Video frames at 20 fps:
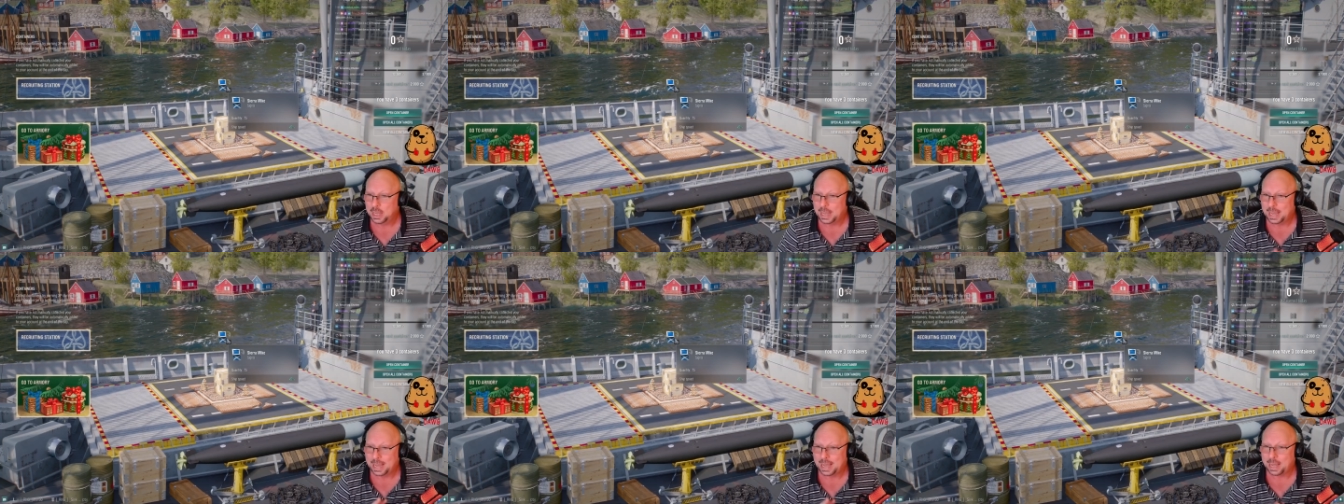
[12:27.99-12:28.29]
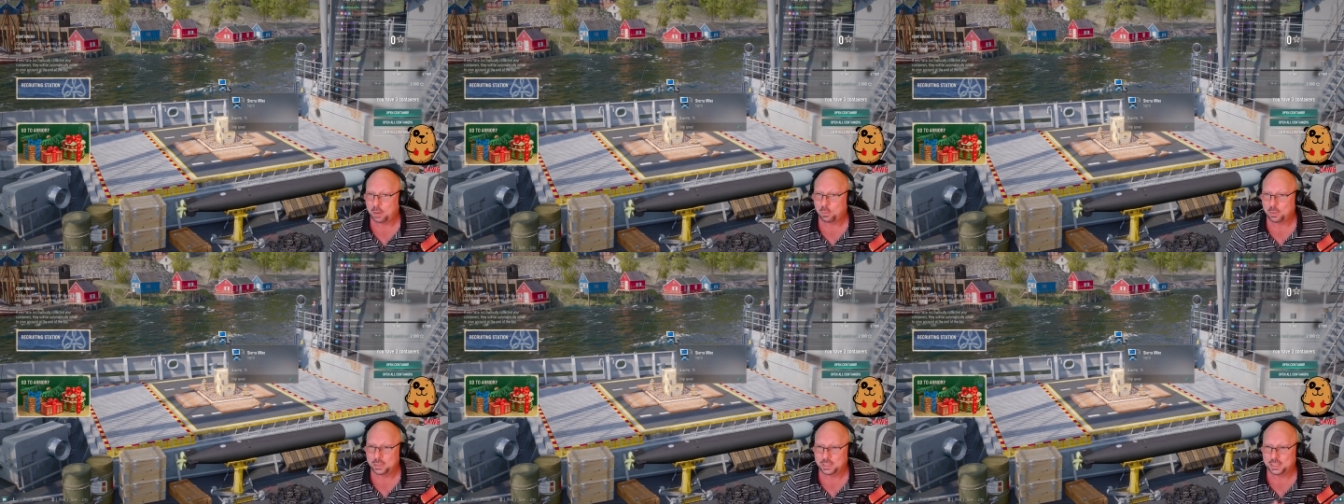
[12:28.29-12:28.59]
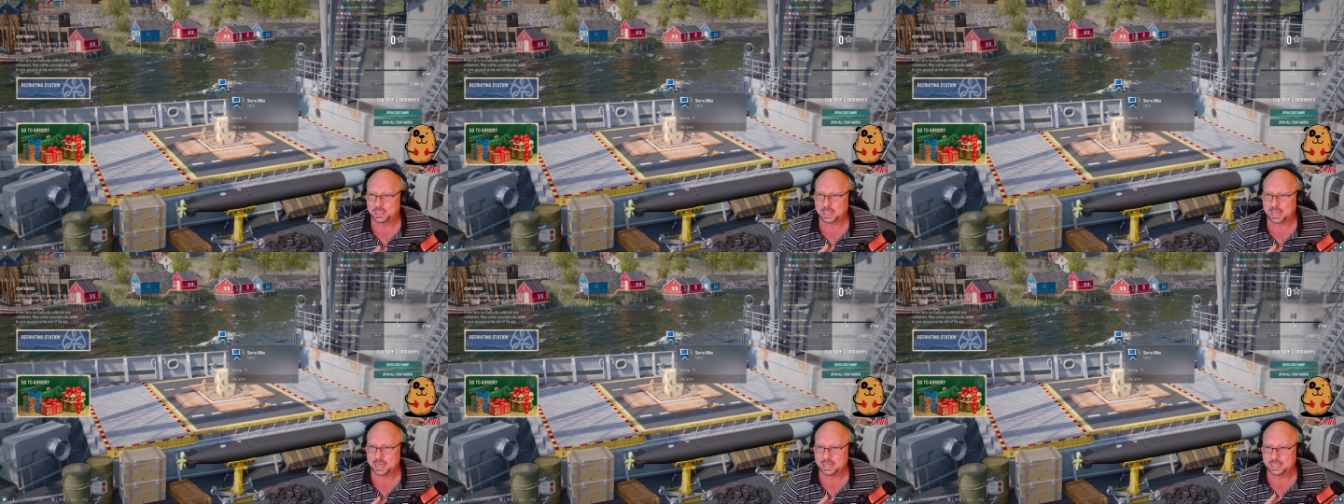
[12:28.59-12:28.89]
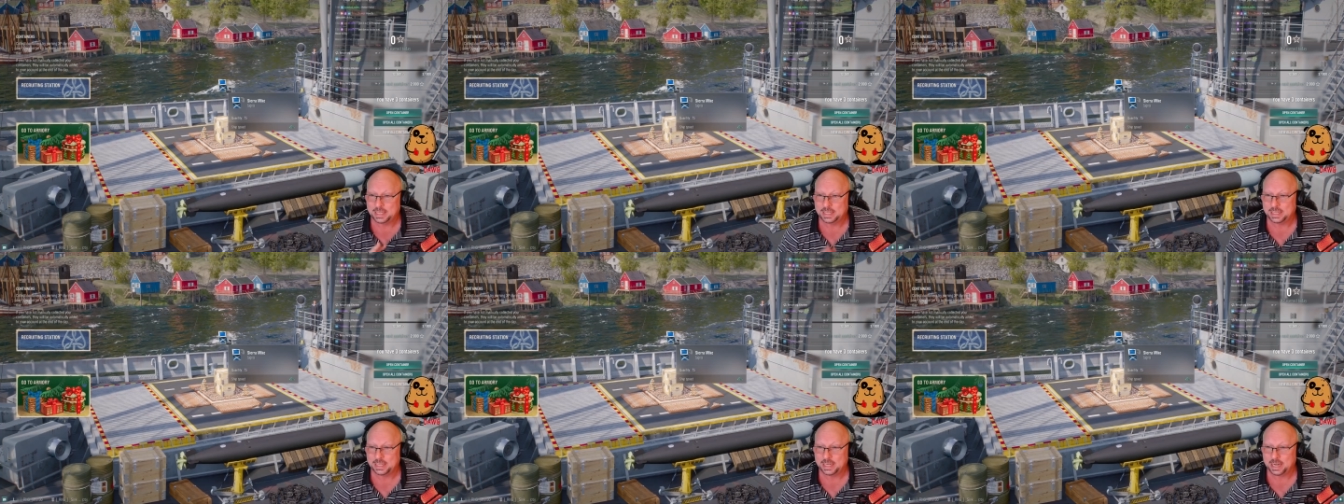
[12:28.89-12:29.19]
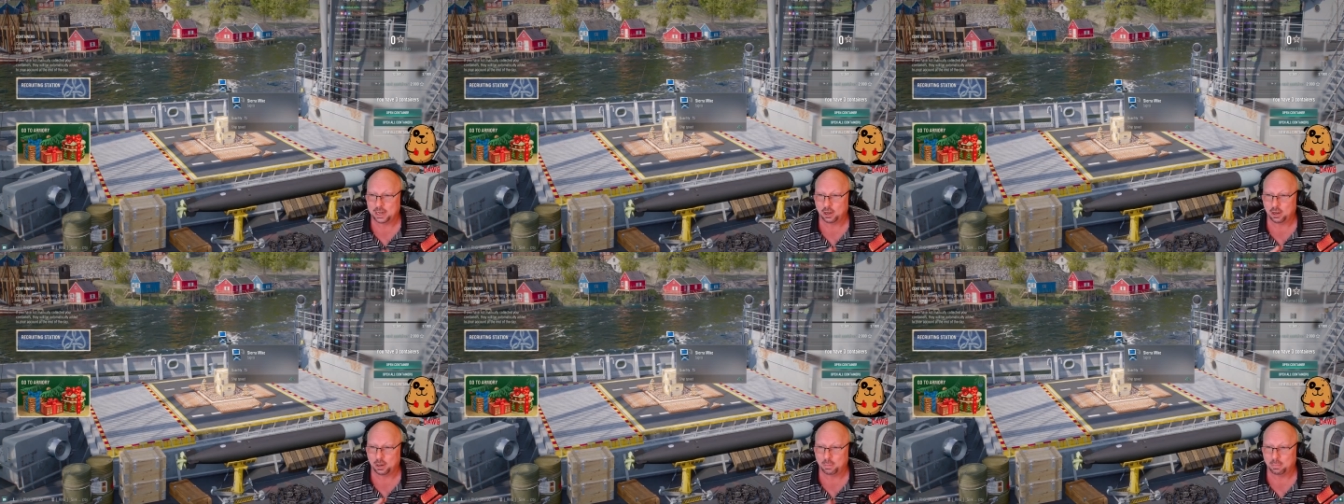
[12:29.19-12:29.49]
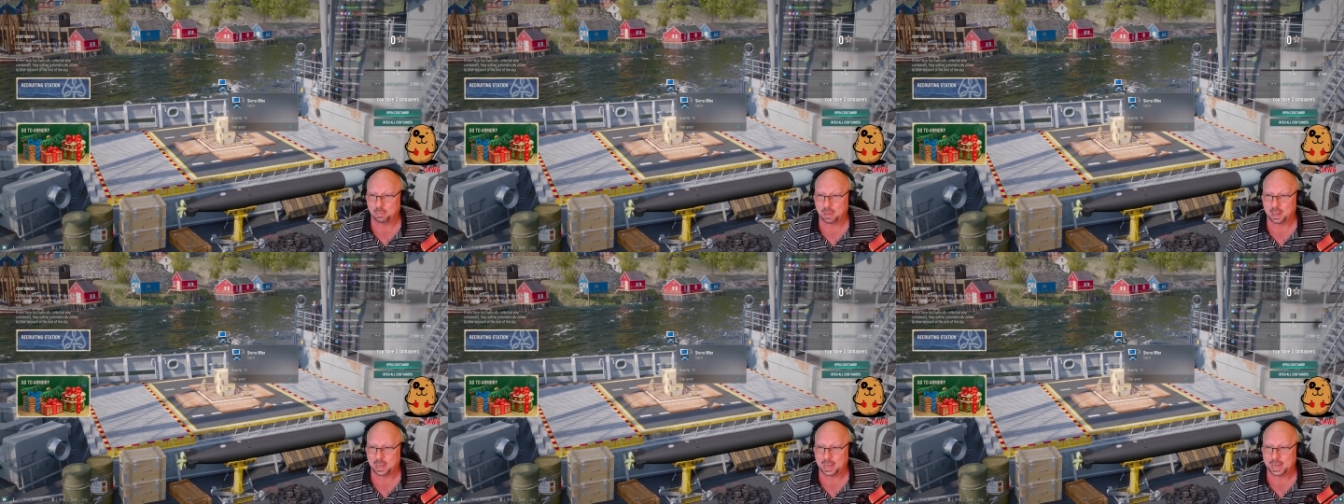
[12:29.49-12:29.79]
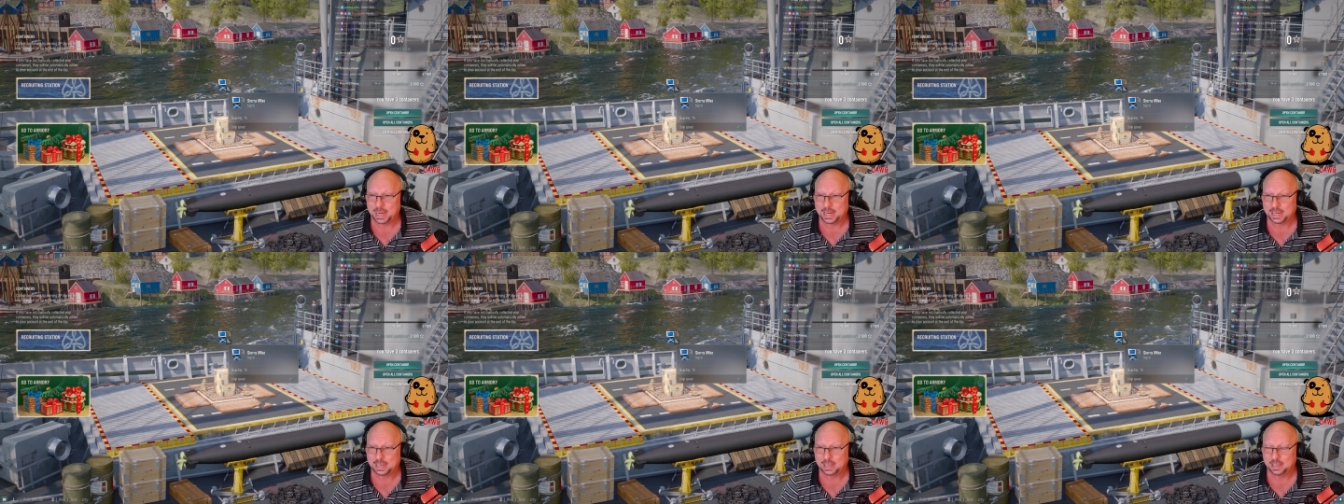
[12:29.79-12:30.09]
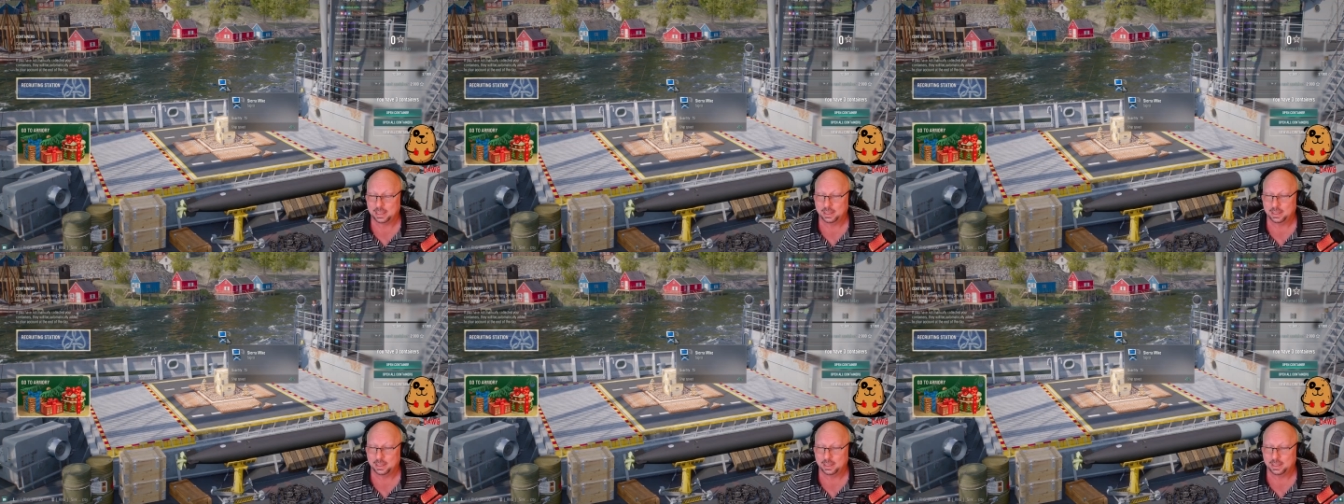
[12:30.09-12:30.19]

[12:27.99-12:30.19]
I would say Sierra Mike